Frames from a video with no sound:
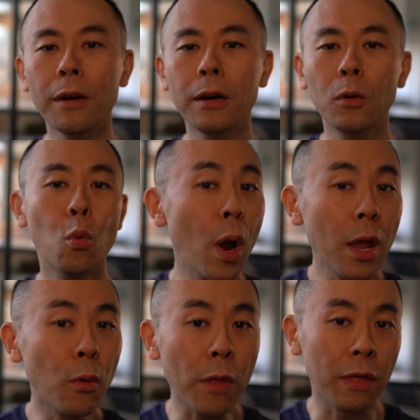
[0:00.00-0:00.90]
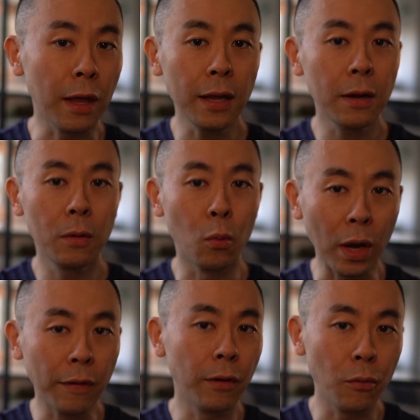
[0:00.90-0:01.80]
The way we think
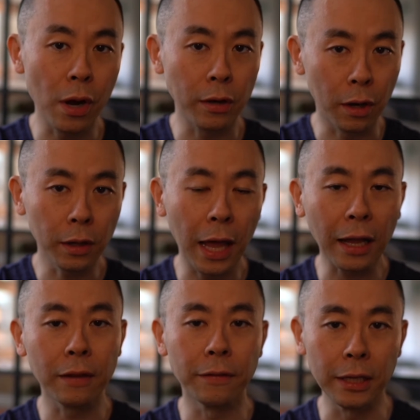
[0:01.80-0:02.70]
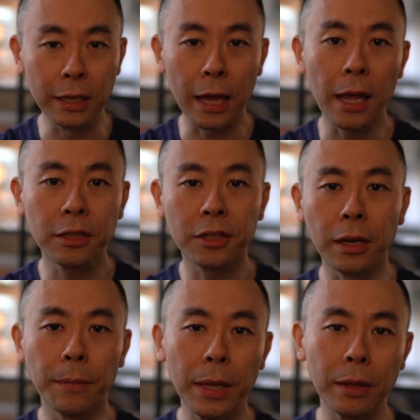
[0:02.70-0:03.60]
whenever we are not actively engaged
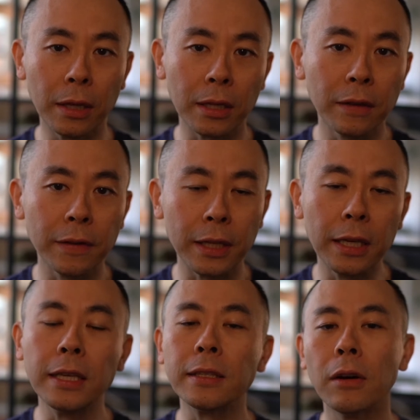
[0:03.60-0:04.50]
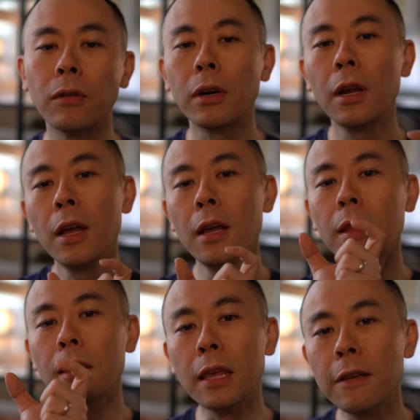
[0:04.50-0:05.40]
in a mental activity is our
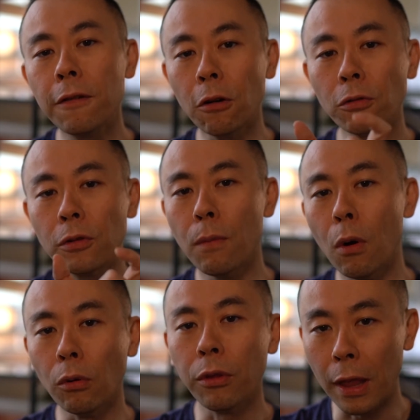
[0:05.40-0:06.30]
default mode